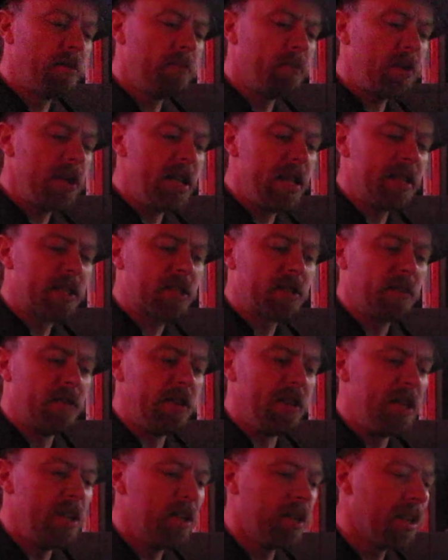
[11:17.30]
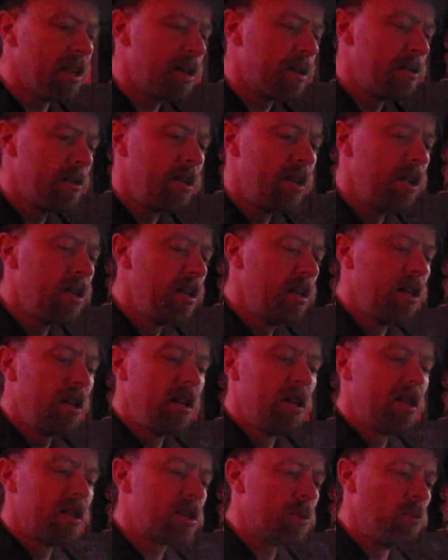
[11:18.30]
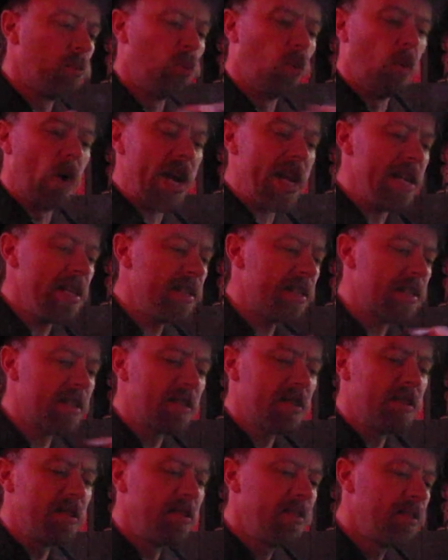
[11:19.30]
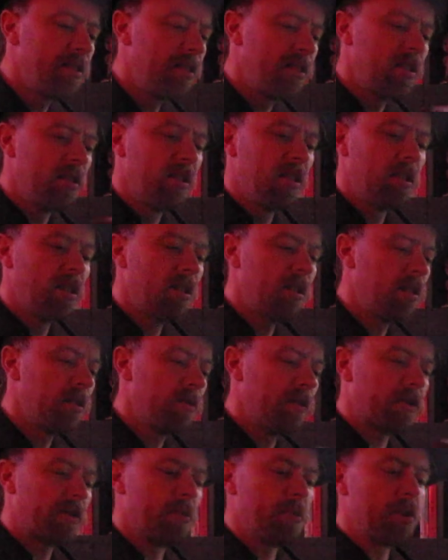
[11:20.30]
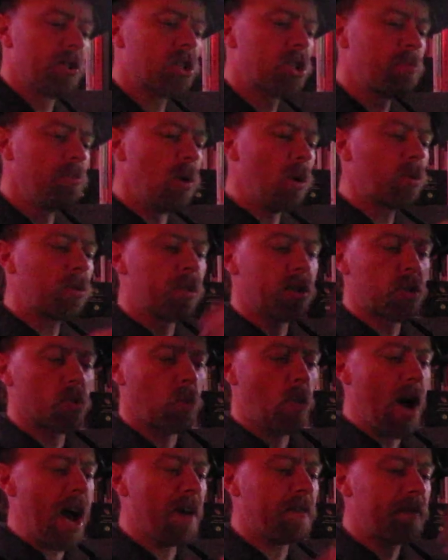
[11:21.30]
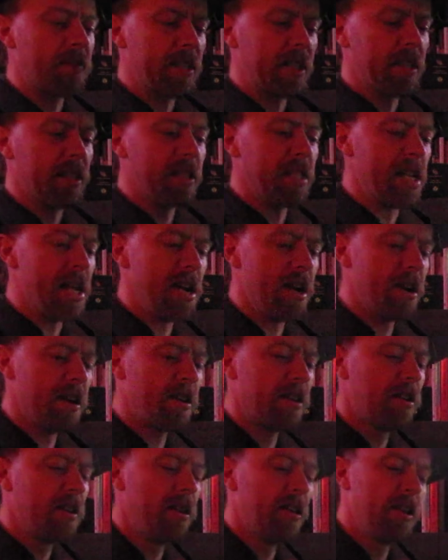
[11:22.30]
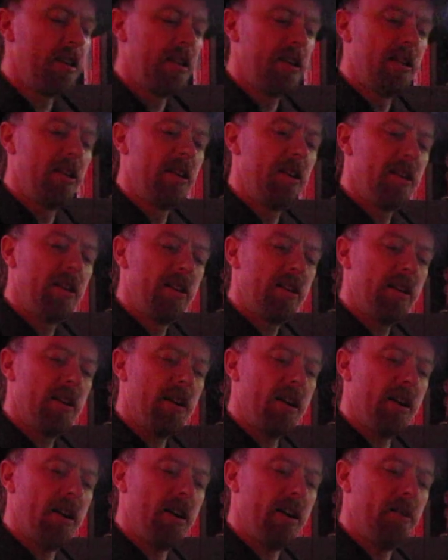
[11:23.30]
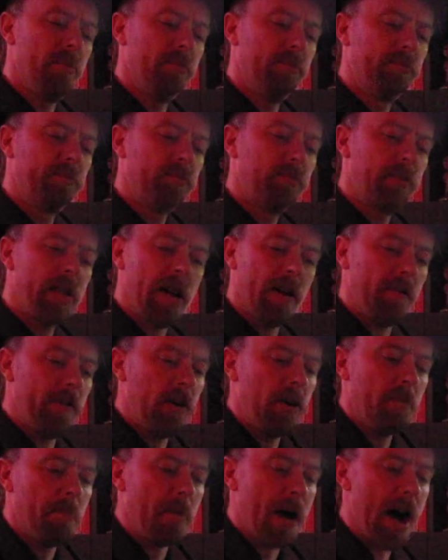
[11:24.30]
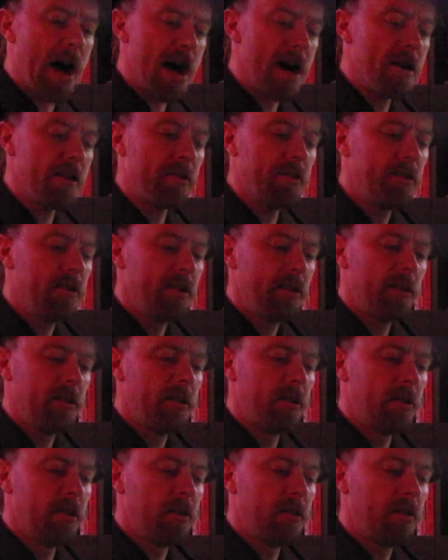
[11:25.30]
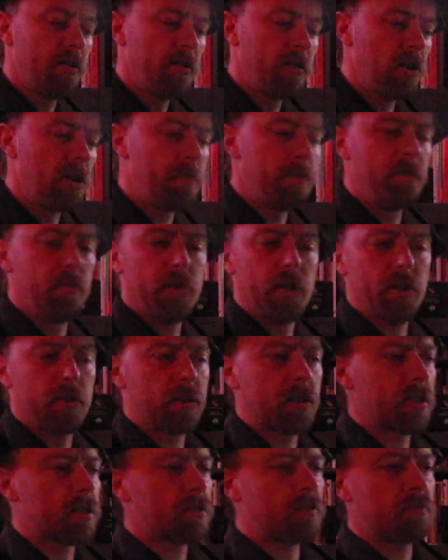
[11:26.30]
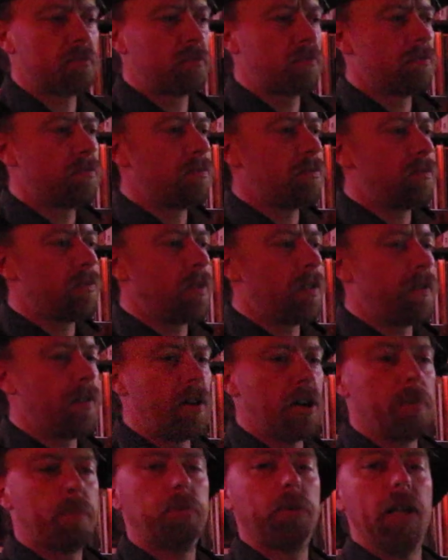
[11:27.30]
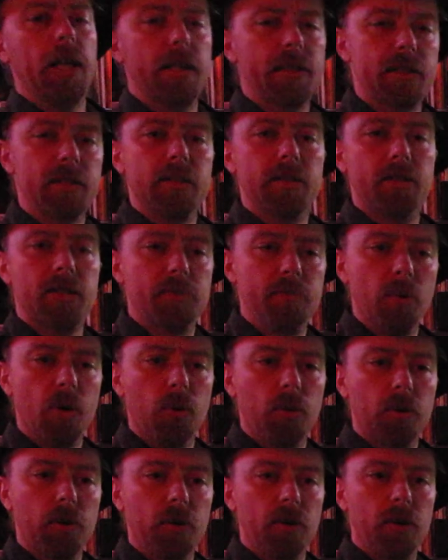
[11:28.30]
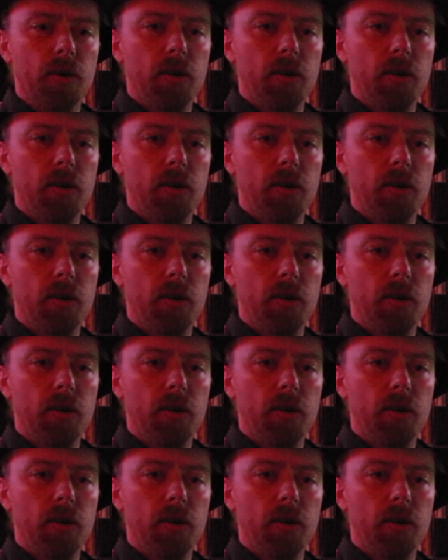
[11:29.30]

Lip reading: hints of vanilla, some raisin from the smoke that's wafting in the air. Very mild, just a very pleasant smoke.